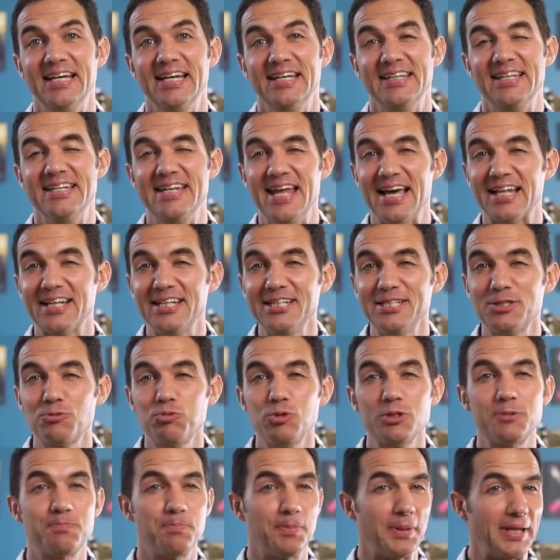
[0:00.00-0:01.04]
The necklace
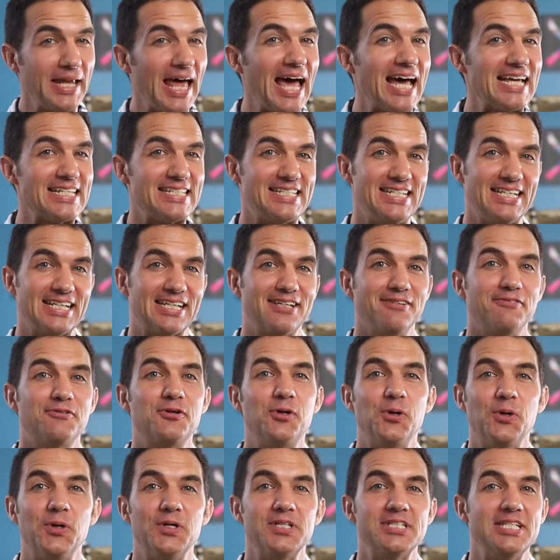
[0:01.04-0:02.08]
was plastic, of
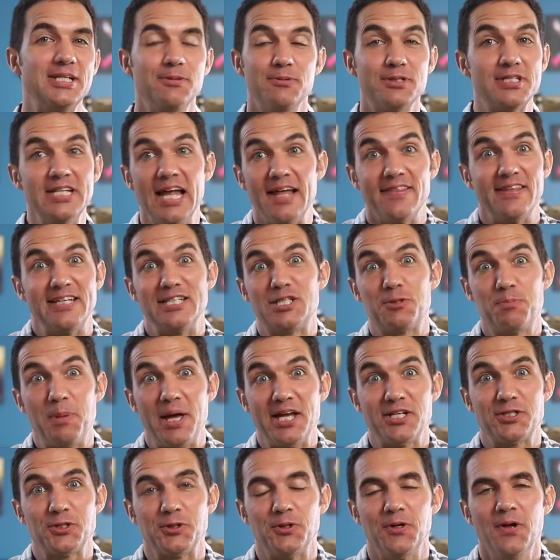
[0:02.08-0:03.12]
course, and it was nothing
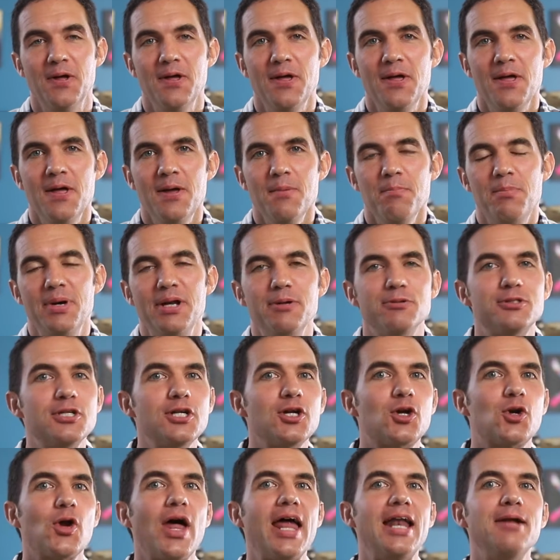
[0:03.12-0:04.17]
special, but it was
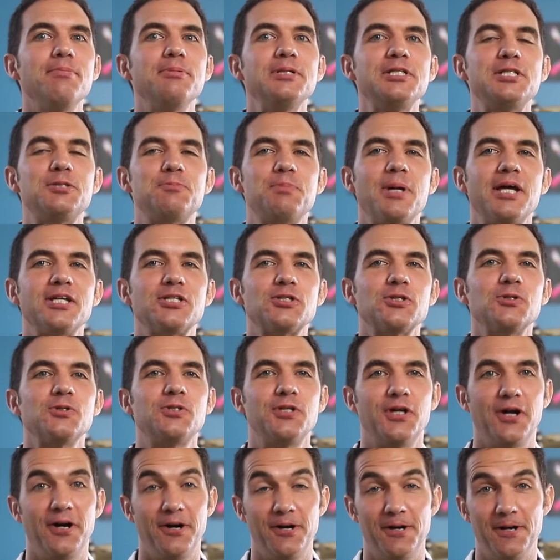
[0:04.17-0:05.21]
incredibly special
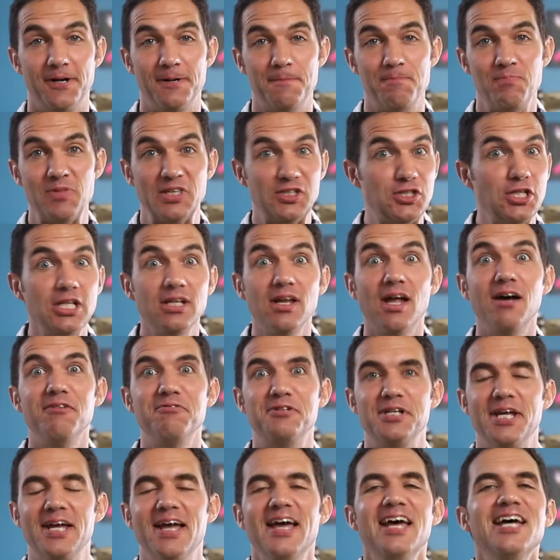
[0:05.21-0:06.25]
to her. She loved
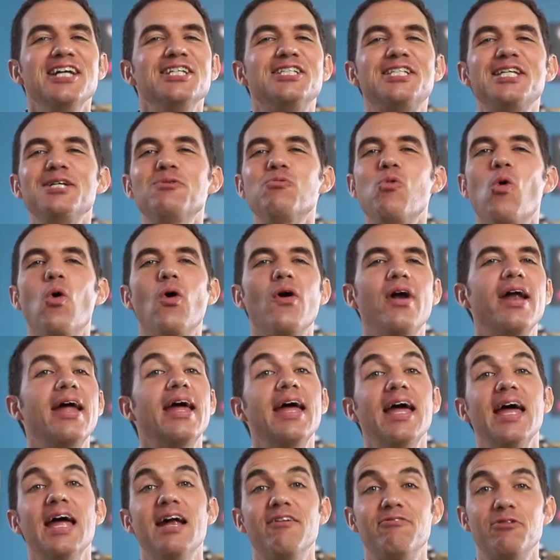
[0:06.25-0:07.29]
it. She wore it
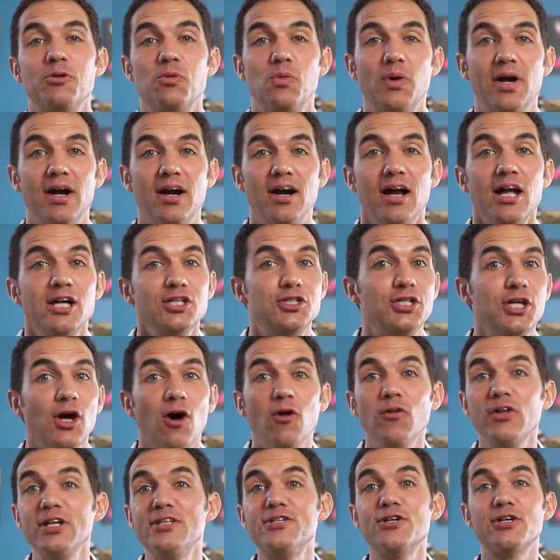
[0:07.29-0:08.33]
everywhere. She
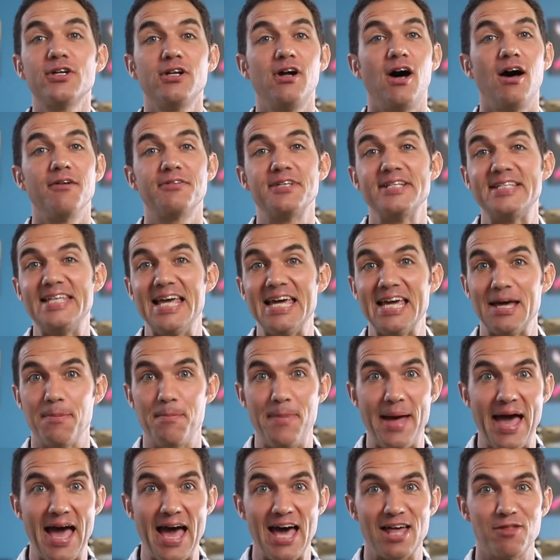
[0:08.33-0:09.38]
only took it off to take a
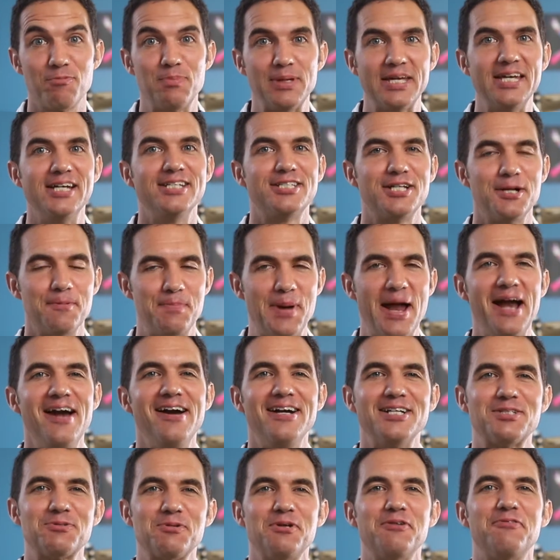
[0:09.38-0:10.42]
bath because her
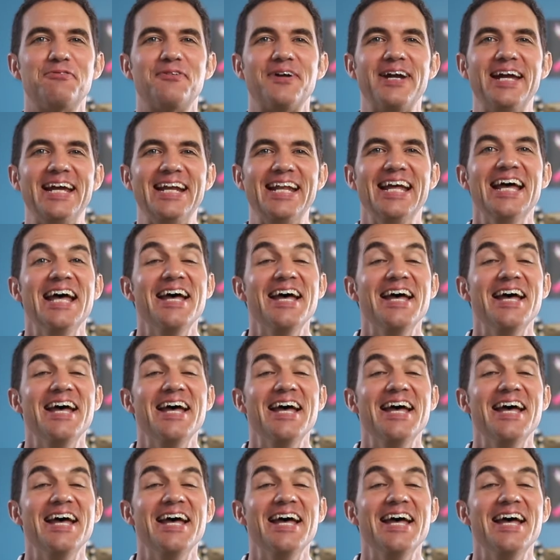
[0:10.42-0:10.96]
parents were afraid